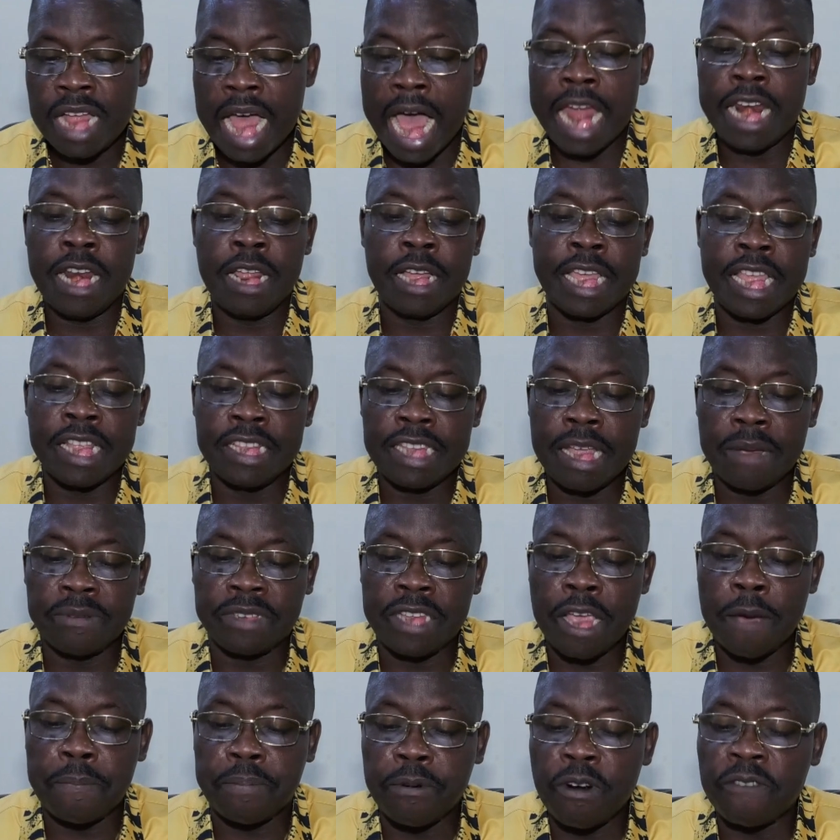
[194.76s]
And the King James
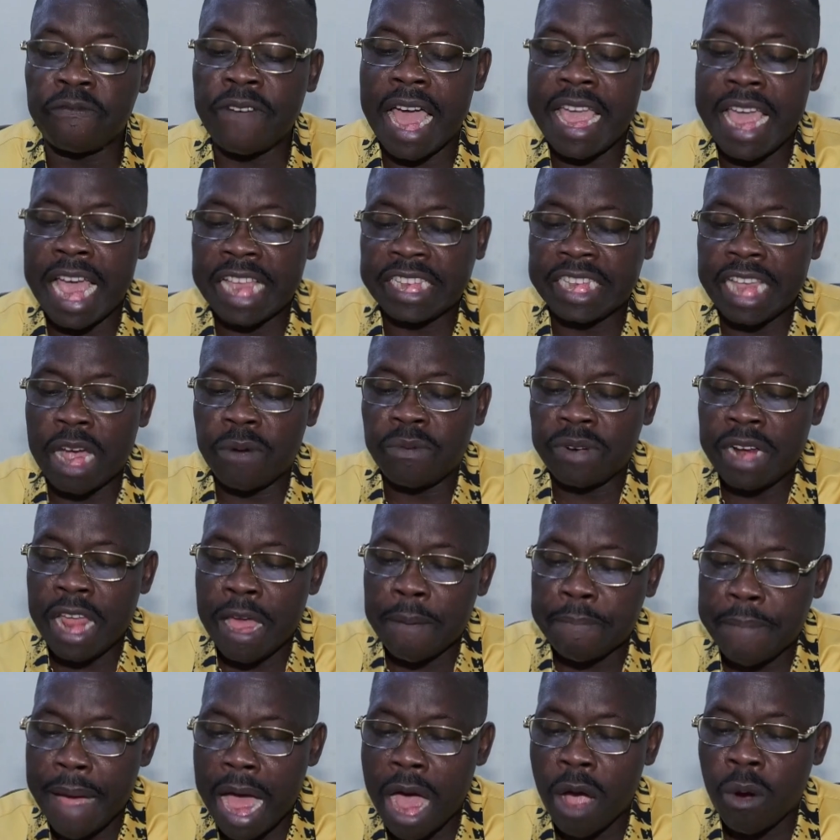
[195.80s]
said, provide yourself with
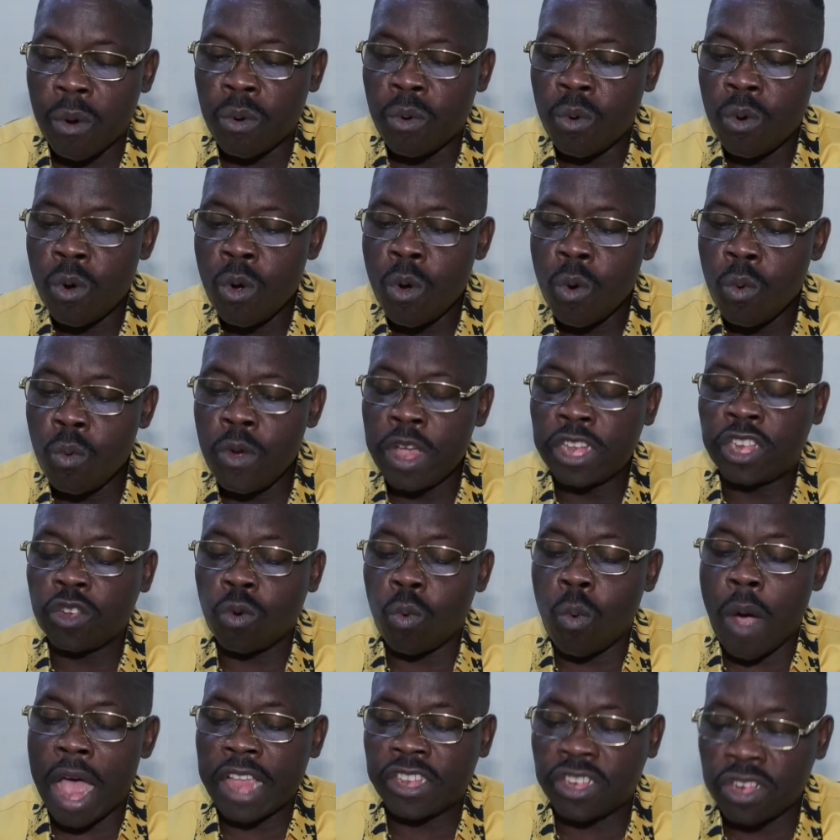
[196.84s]
a bow which
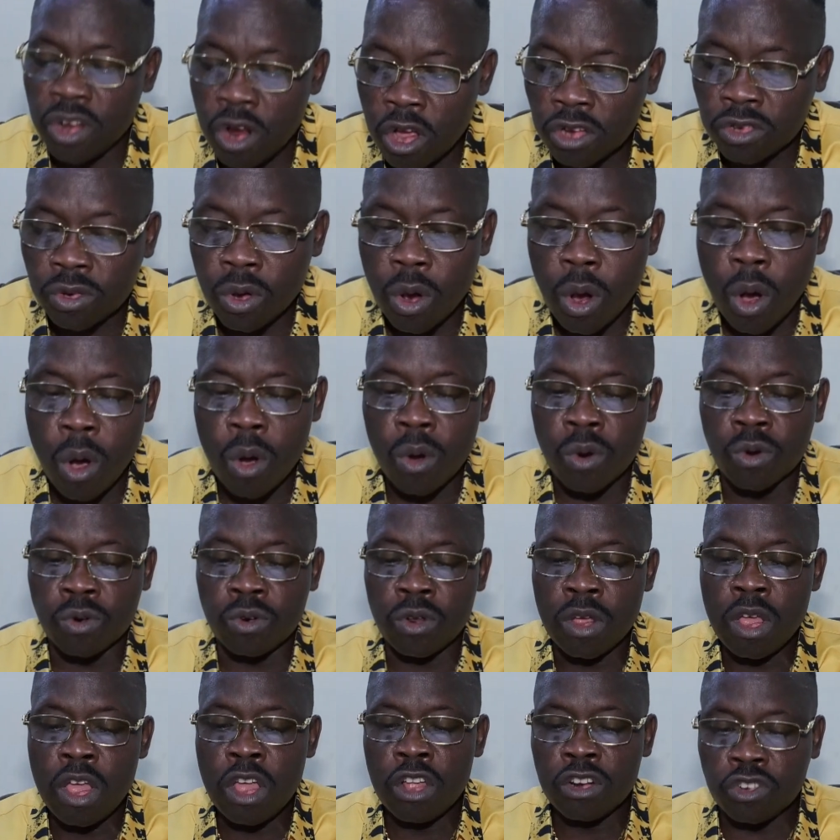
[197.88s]
was not old,